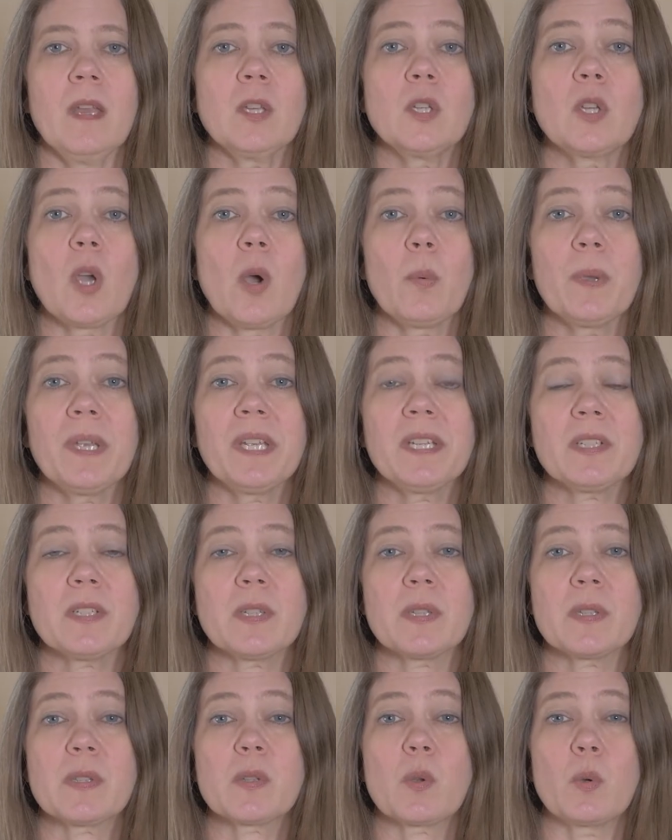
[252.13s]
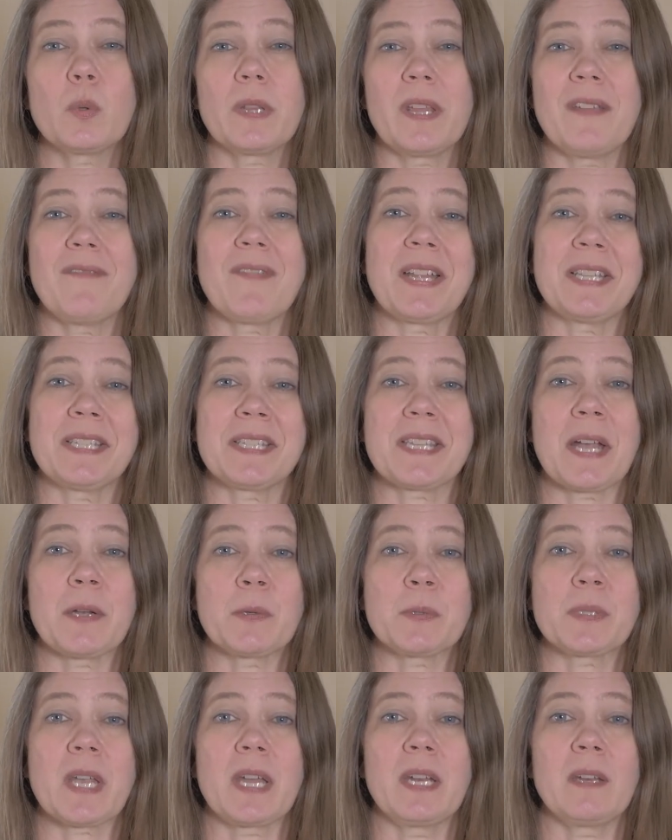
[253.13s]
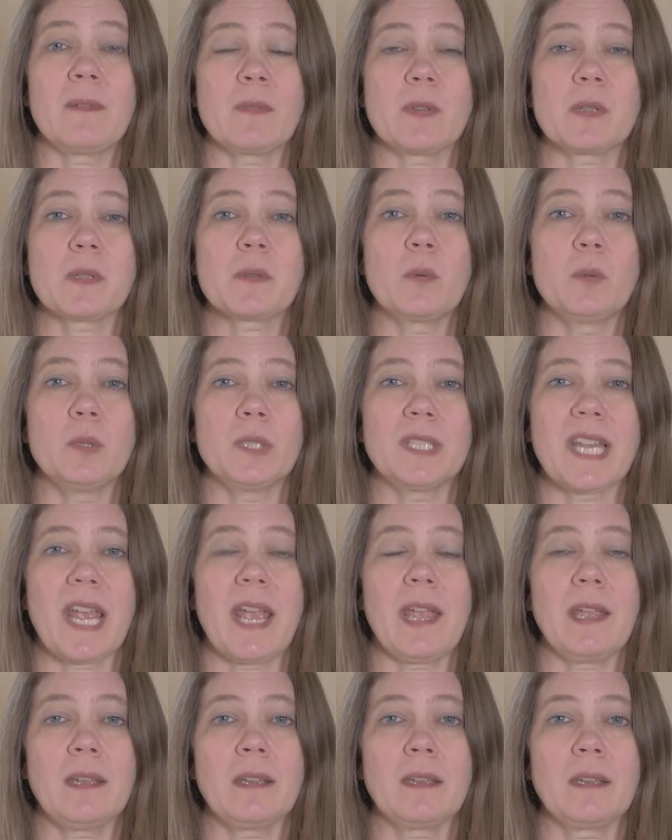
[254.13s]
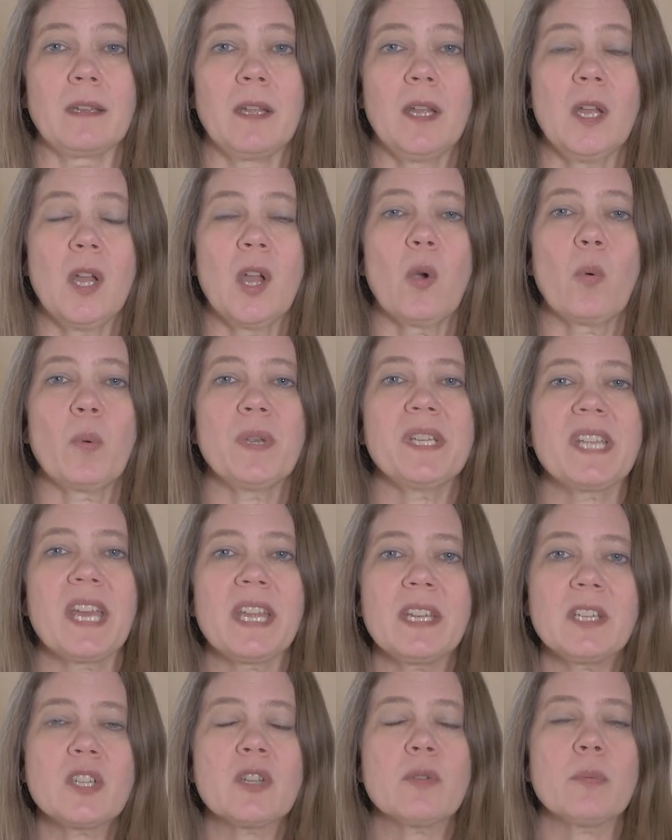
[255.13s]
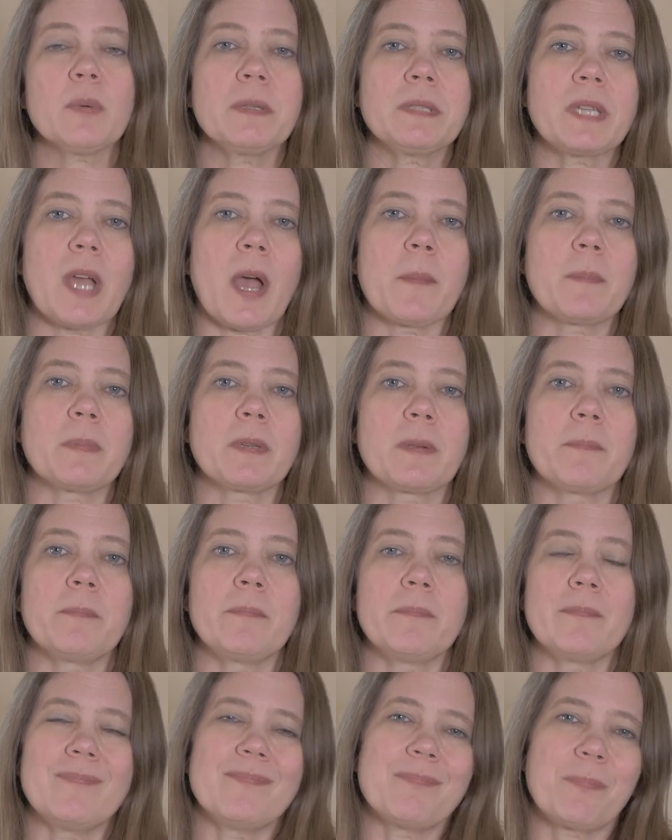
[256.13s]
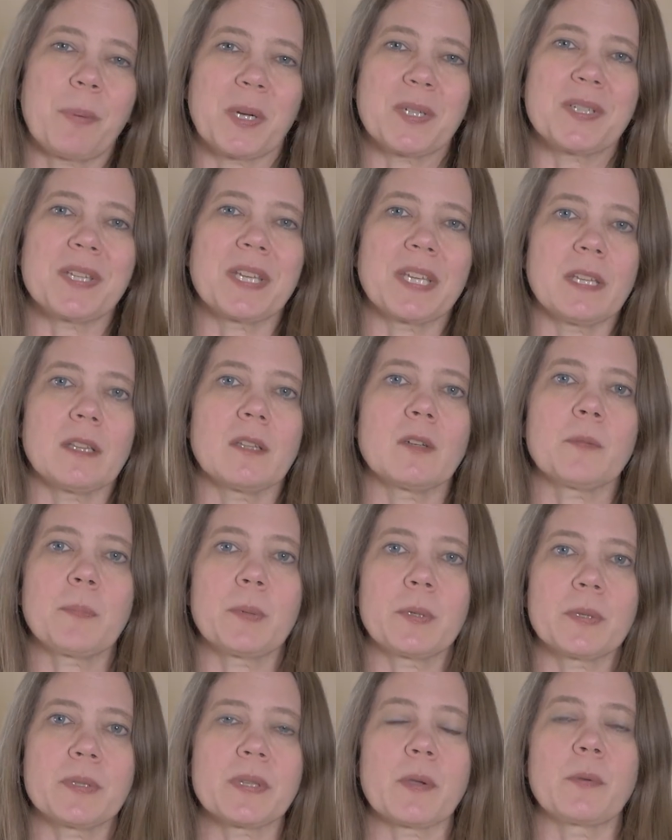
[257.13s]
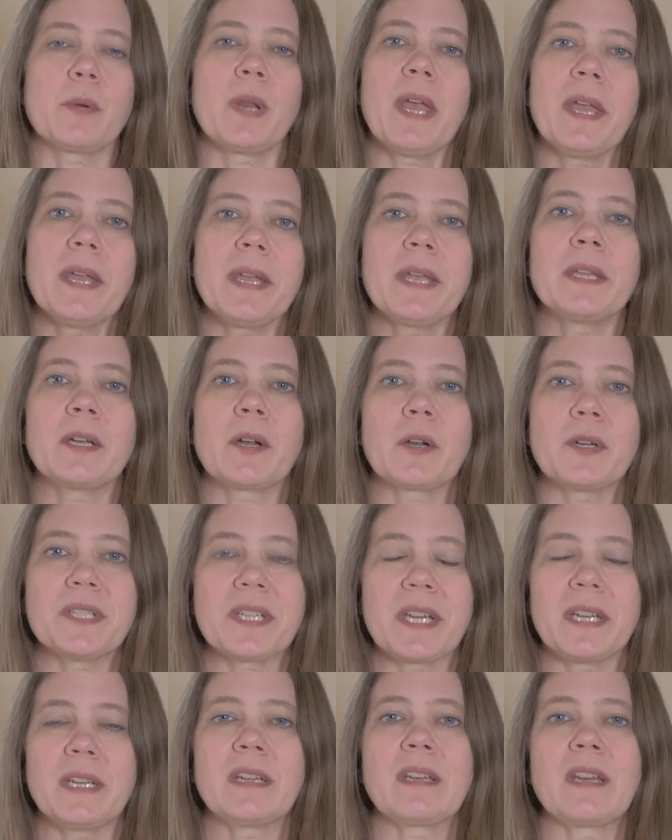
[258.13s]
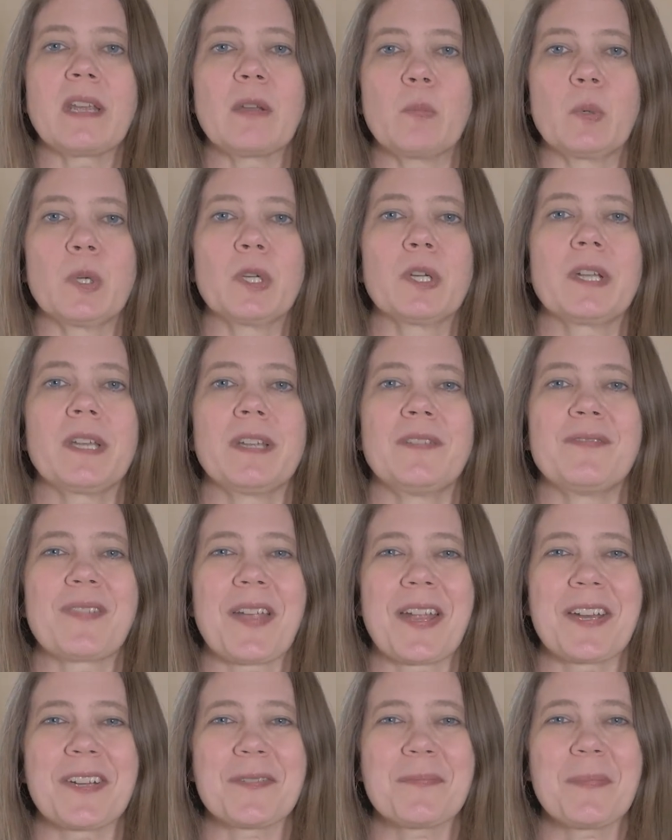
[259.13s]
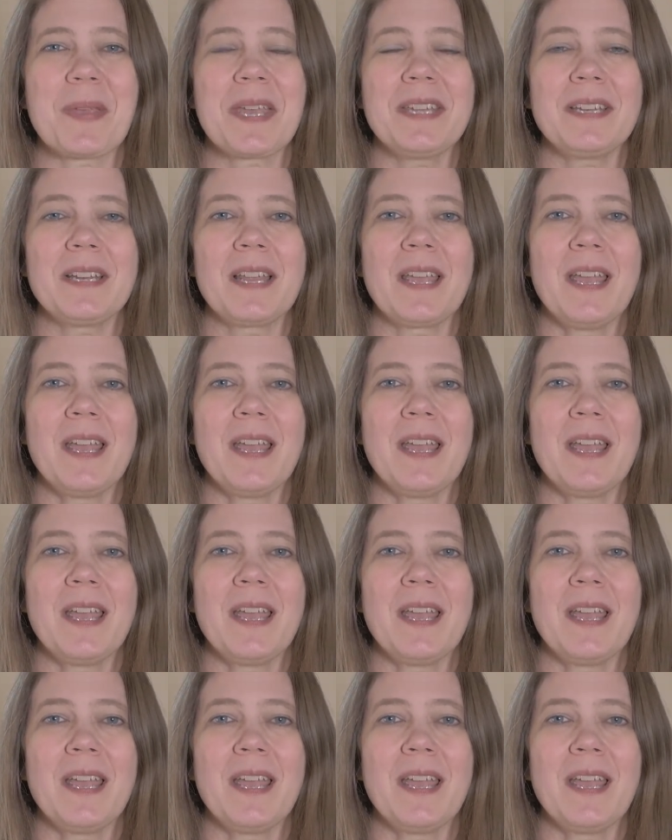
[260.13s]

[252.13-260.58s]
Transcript: going to school events outside of the school day. We tend to adopt a particular persona in our day-to-day work environment,